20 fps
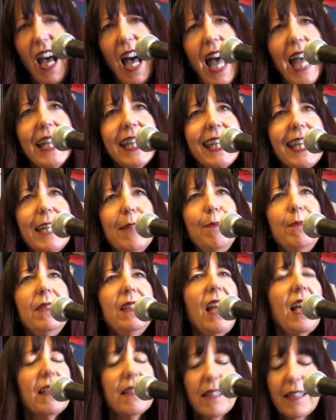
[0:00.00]
I keep
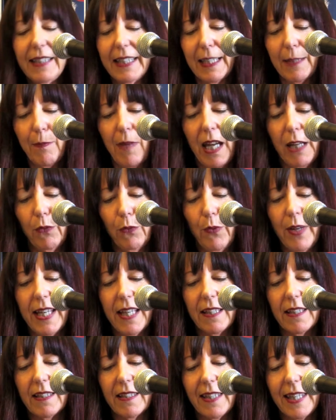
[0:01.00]
nuzzling my
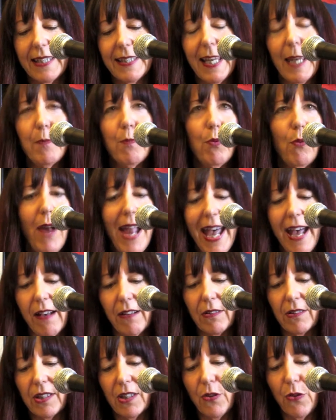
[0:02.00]
wrist as I
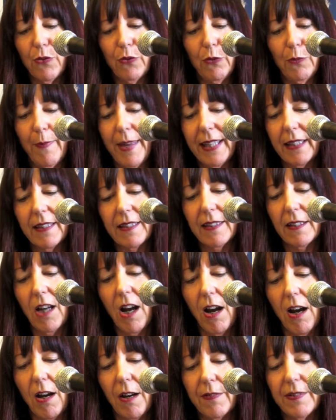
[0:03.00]
browse through men's
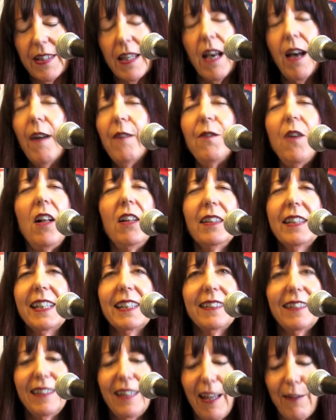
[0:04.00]
scarves, falling
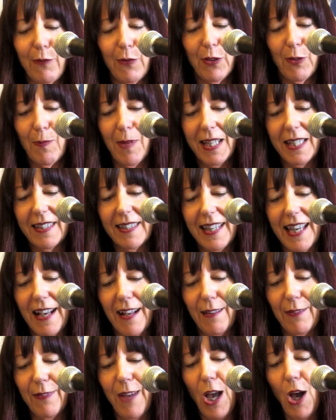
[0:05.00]
in love with
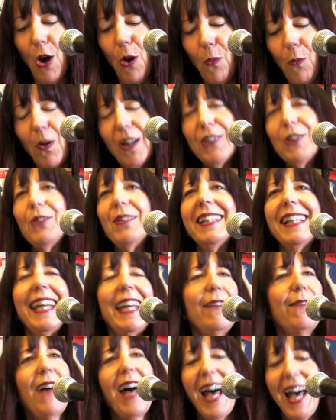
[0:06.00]
myself, wondering
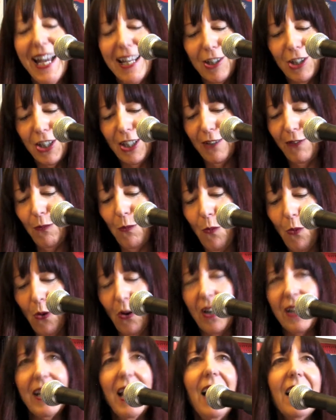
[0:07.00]
if I should have
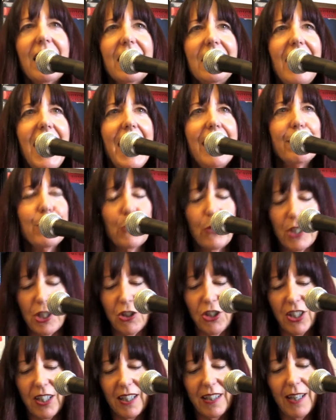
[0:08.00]
worn Clive
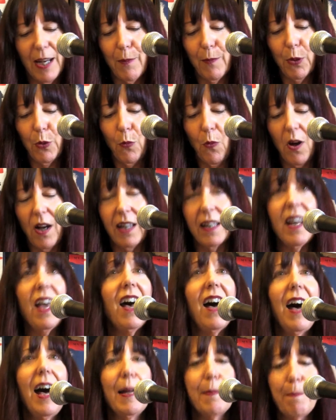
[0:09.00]
Christian No.
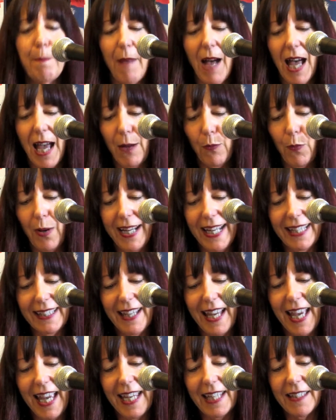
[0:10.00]
1 on my wedding
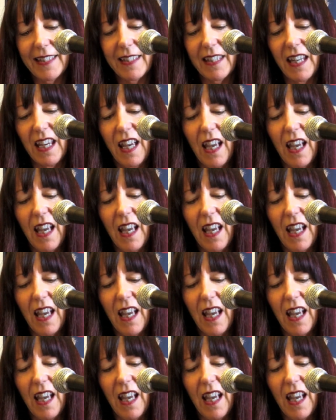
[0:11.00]
night.